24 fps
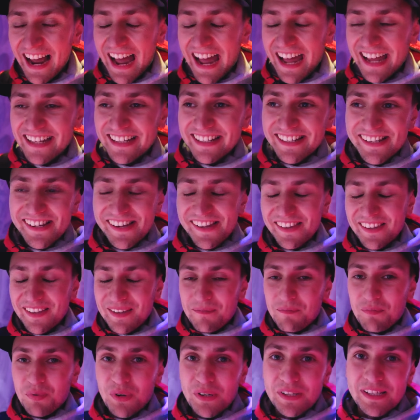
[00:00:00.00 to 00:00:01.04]
and the
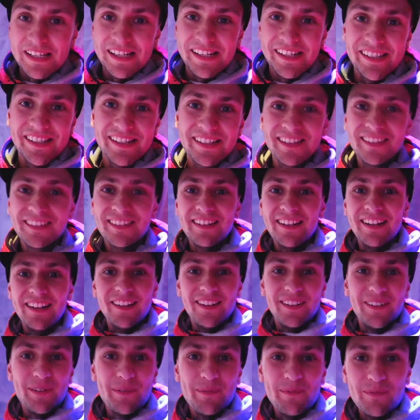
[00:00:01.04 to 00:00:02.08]
British
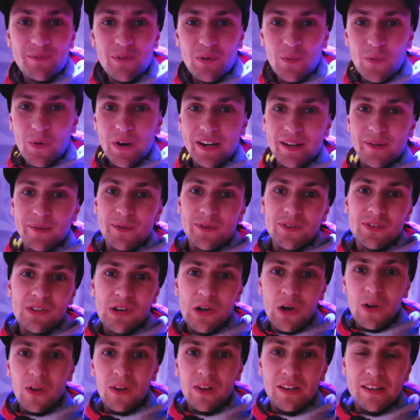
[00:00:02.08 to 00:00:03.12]
um, when it was
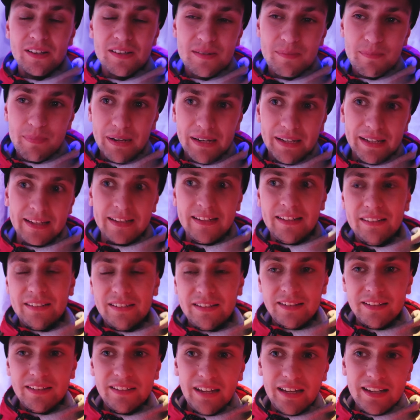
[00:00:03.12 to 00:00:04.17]
colonised back in
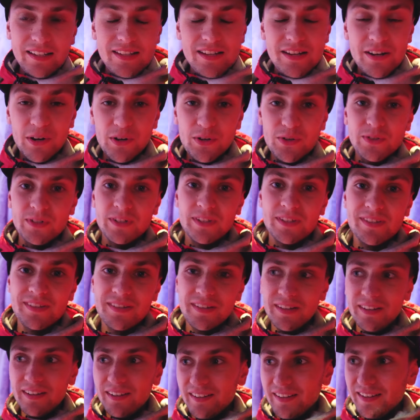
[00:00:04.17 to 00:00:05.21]
the
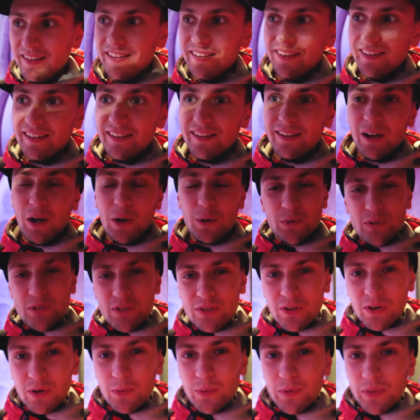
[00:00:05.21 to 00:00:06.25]
1800s. I Always
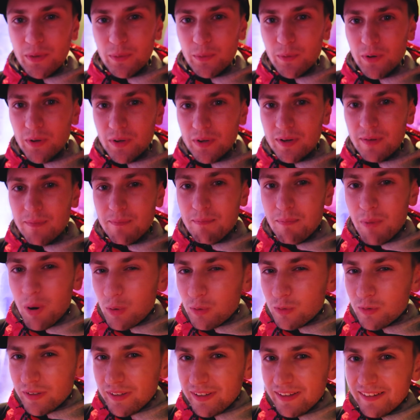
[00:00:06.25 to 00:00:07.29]
struggle with the word
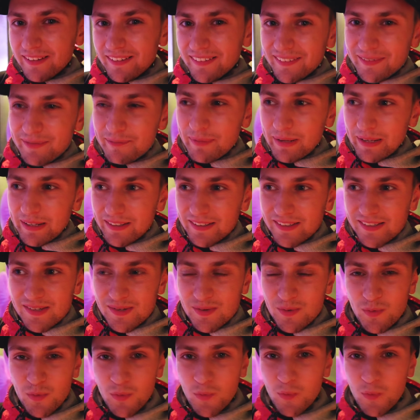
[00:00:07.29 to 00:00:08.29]
Maori because